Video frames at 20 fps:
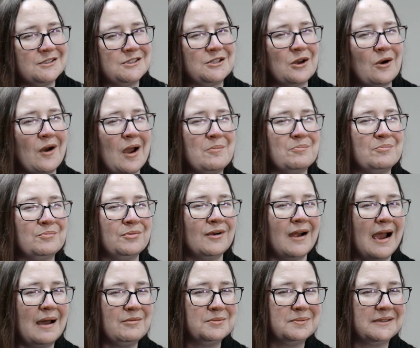so I
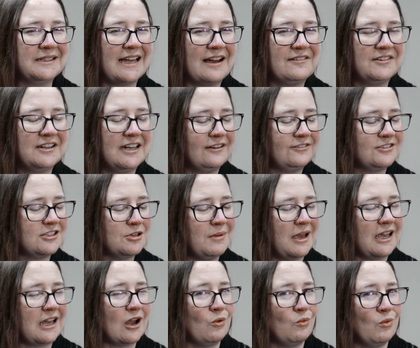probably have enough to
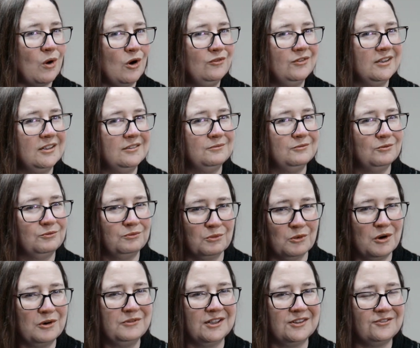make a
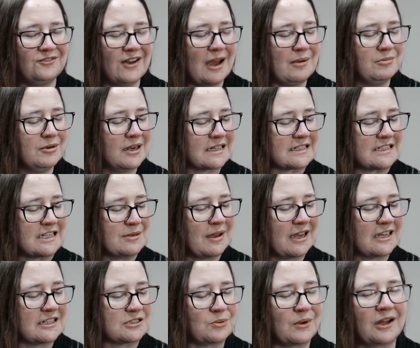woven fabric to
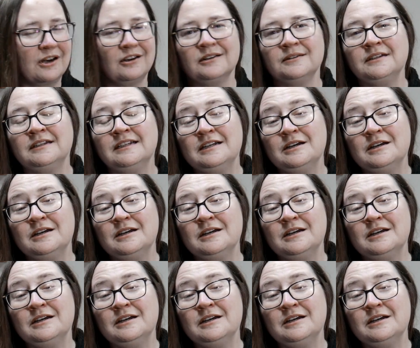make a sweater,